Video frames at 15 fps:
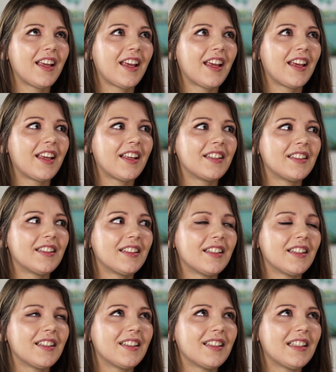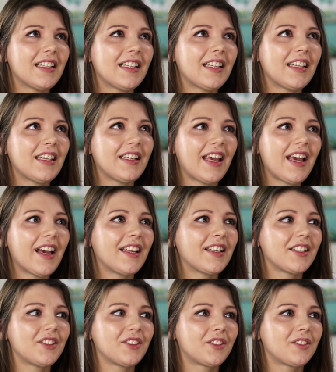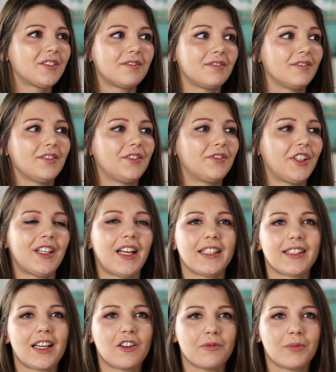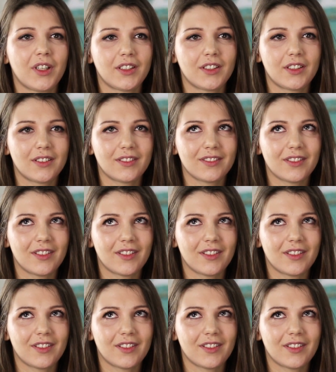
And yeah, and I just realized how much